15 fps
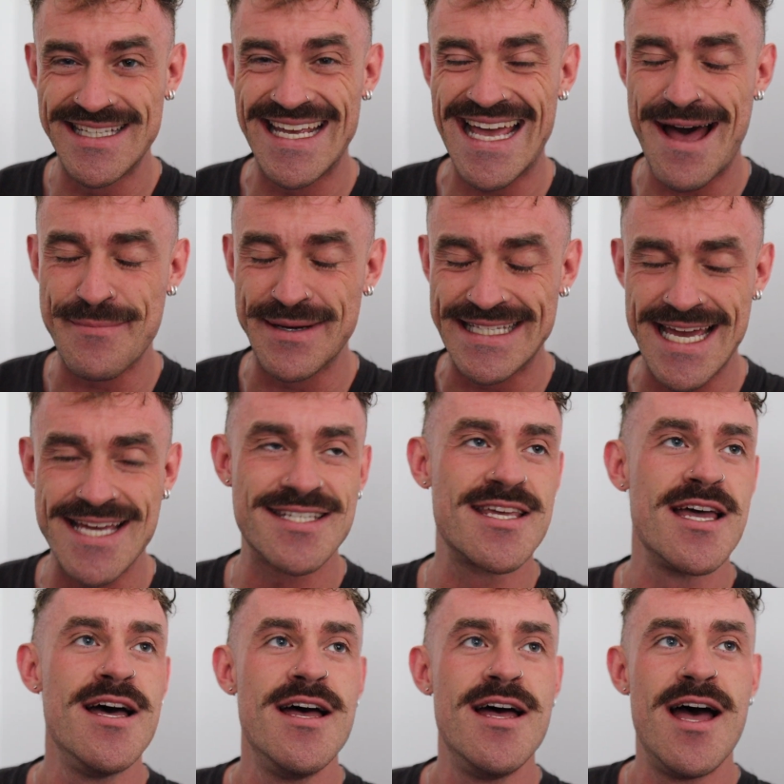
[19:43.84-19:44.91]
at my
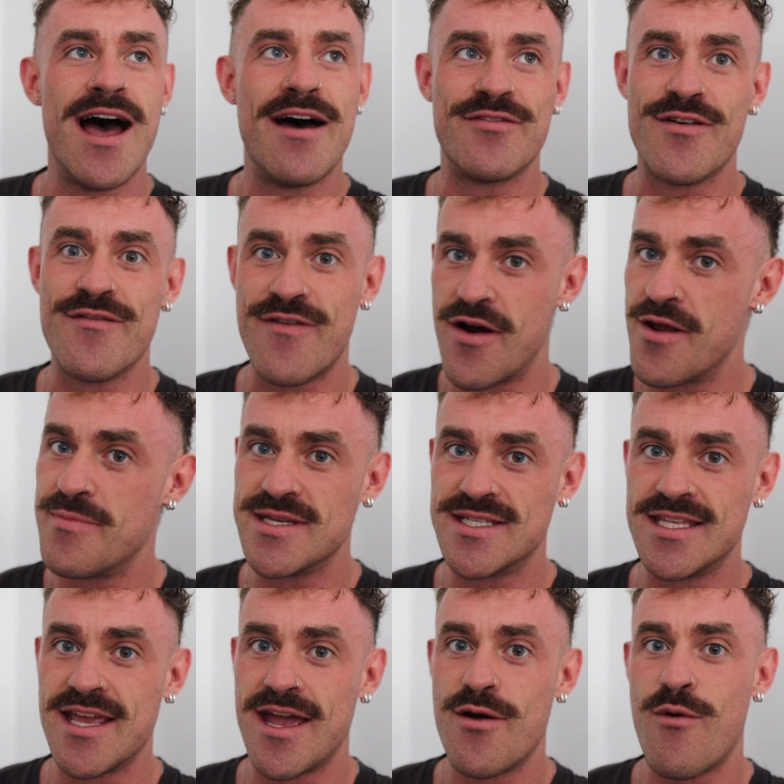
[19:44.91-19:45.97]
desk. after a very
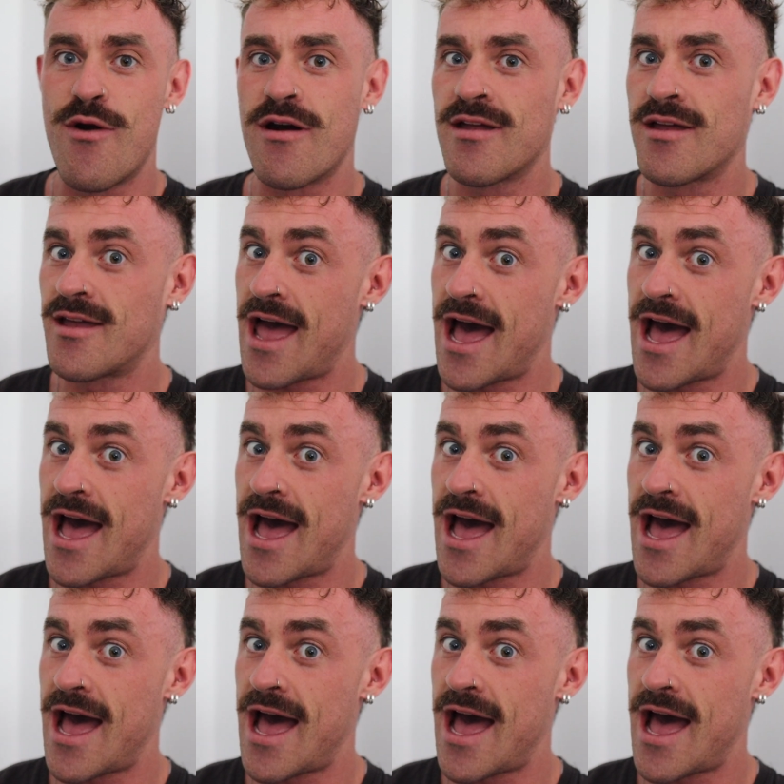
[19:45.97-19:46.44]
busy day of work,